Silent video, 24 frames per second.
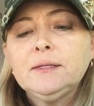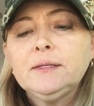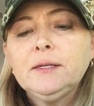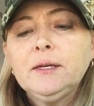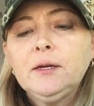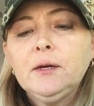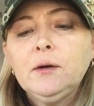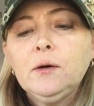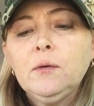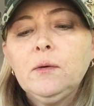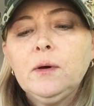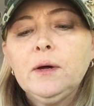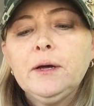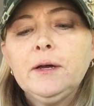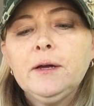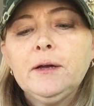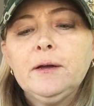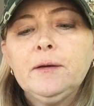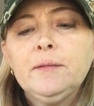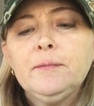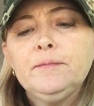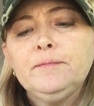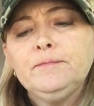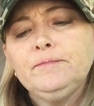So
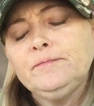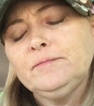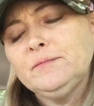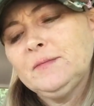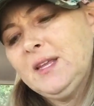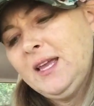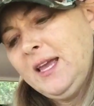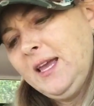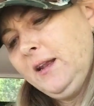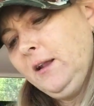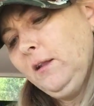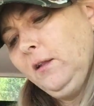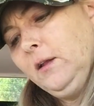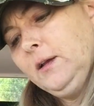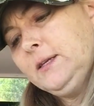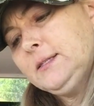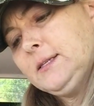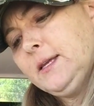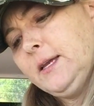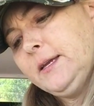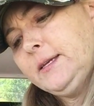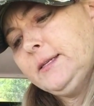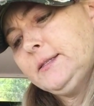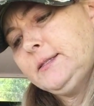um and it
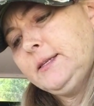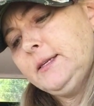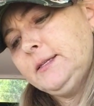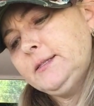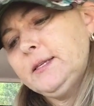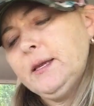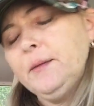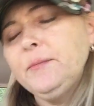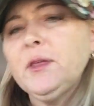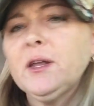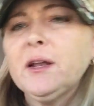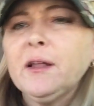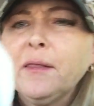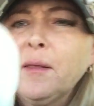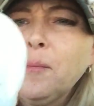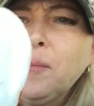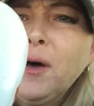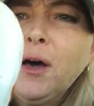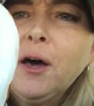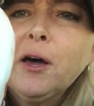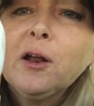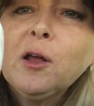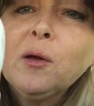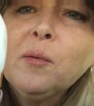looks like it said something on the
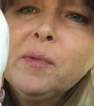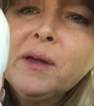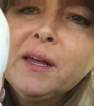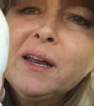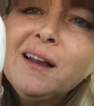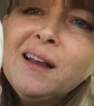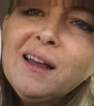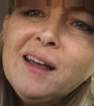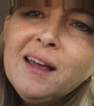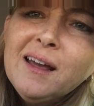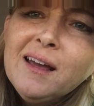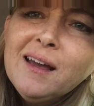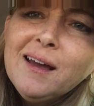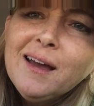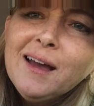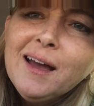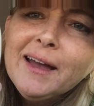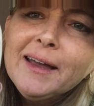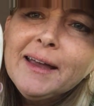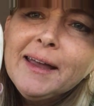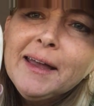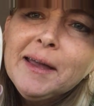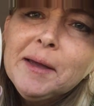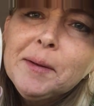bottom, but
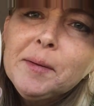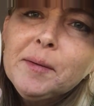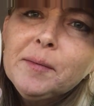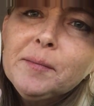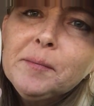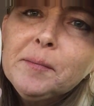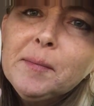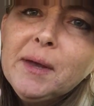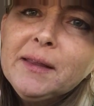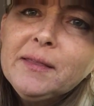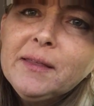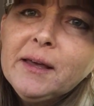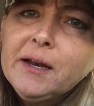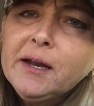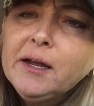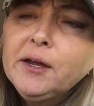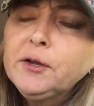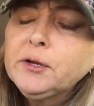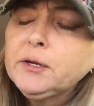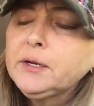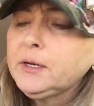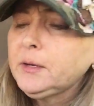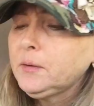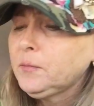I can't make that
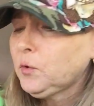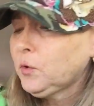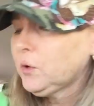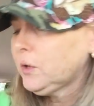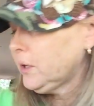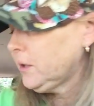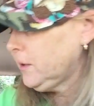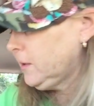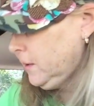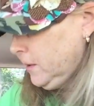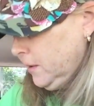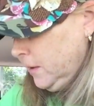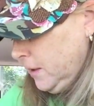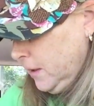out anymore.